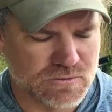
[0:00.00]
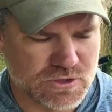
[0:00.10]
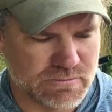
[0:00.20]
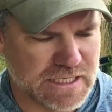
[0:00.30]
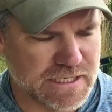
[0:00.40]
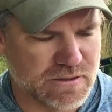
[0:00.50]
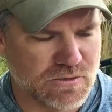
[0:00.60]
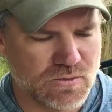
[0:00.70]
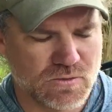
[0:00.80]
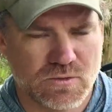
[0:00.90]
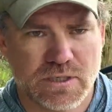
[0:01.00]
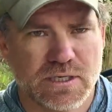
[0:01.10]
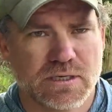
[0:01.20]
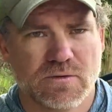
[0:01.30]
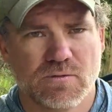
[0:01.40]
Shimano
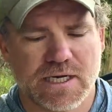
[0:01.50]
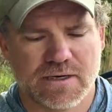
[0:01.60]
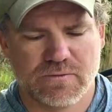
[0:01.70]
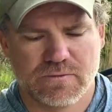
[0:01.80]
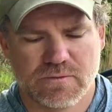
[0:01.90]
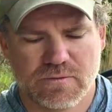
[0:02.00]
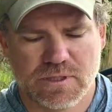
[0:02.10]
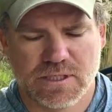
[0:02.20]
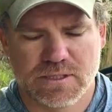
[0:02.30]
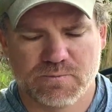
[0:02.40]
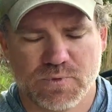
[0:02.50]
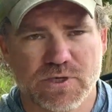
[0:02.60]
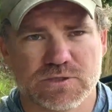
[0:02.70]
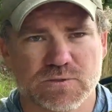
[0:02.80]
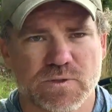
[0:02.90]
rod,
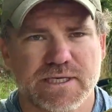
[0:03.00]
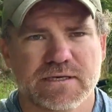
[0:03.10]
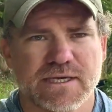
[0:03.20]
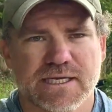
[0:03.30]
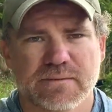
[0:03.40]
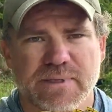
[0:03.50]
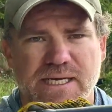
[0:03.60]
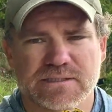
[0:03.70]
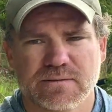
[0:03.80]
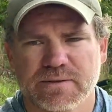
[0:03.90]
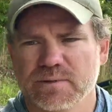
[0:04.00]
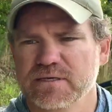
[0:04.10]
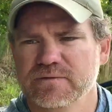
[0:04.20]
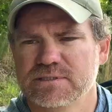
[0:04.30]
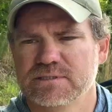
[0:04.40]
pretty sweet. I got the Bantam, I
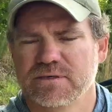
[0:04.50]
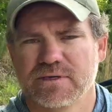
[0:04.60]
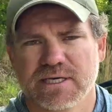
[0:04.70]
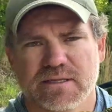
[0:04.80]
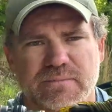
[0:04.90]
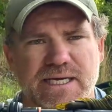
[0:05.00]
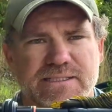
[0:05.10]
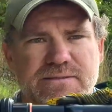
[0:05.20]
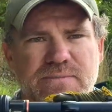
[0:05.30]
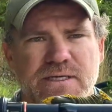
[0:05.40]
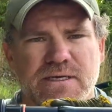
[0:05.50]
believe this is on, yeah, the Bantam.